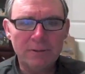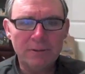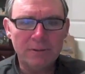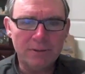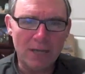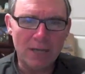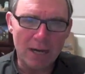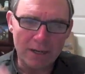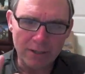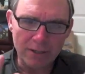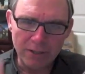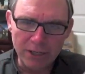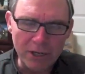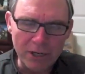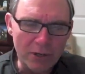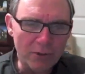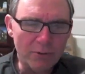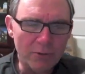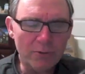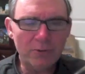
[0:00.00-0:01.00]
talking to
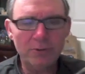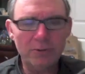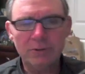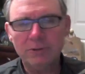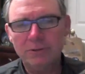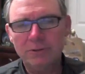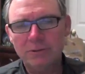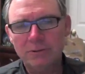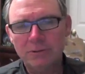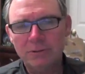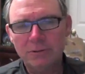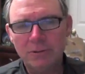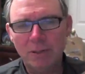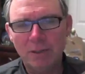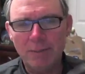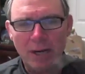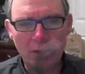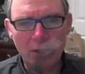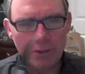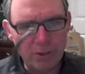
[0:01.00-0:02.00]
you
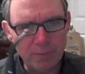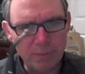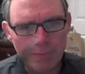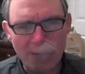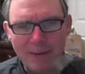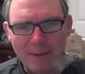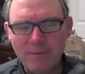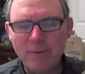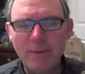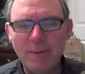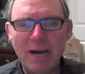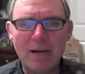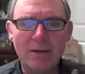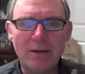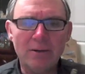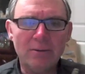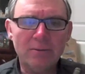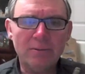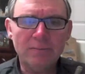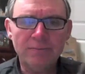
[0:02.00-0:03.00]
about good pipe
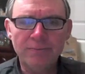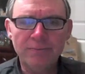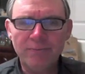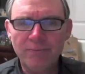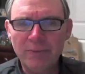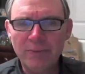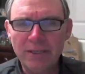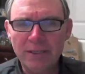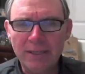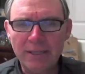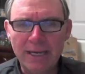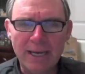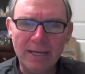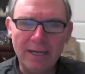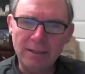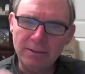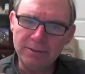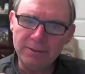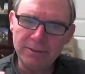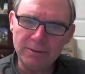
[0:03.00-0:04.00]
tobacco
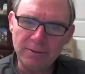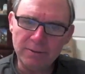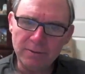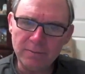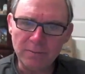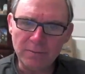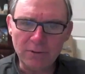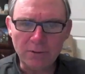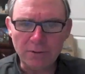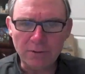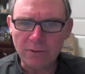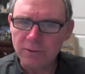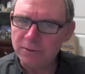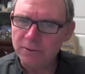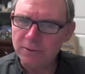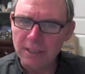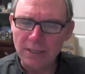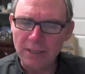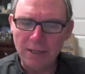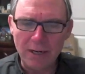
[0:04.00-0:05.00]
and
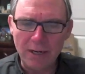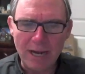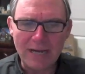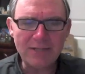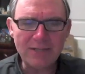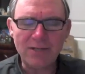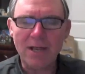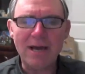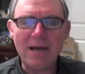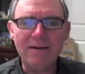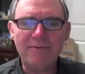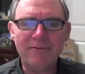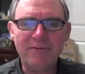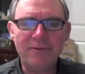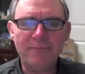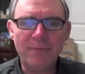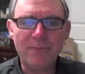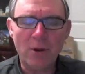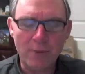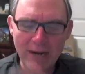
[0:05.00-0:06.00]
a nice life.
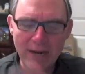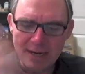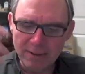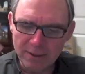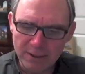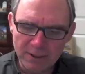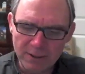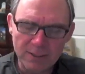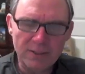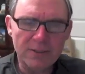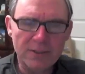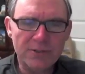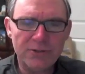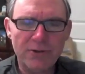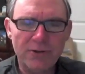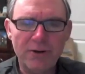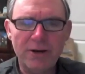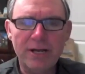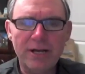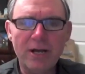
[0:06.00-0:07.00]
All right.
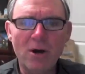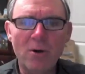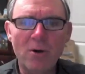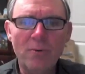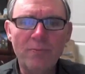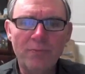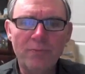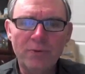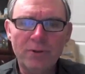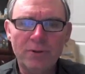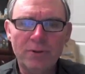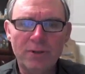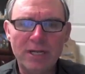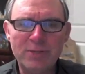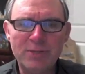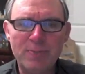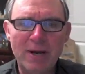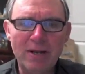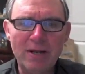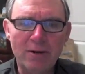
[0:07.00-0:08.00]
So there you go.
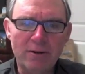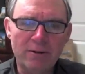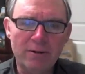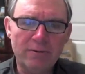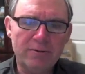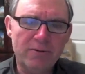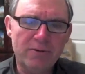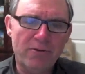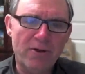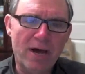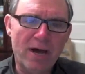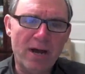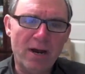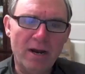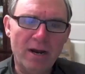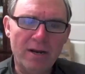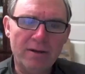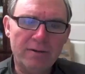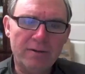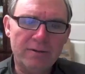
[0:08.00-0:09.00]
That's my little thought
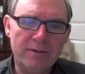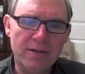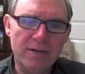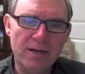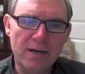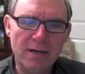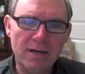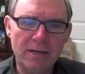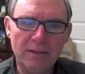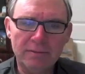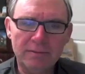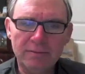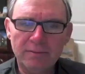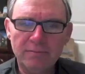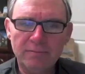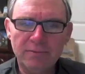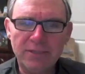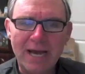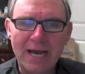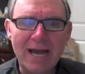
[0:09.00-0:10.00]
on
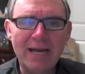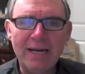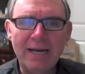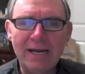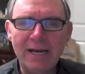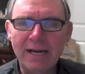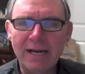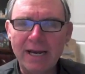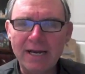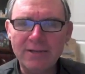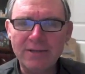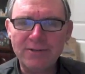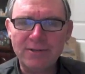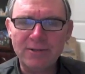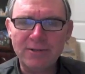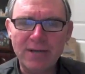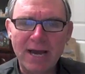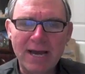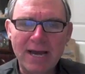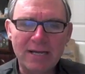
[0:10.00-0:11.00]
it. Dieting, I guess,
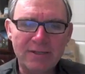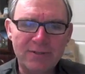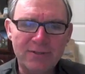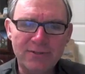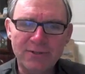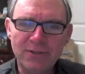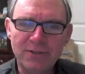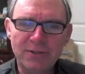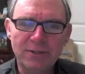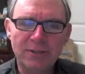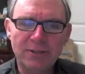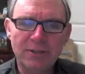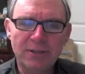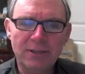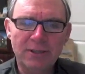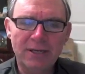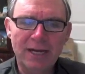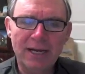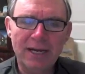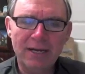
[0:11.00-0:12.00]
and diets
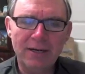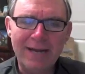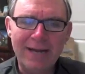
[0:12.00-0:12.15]
and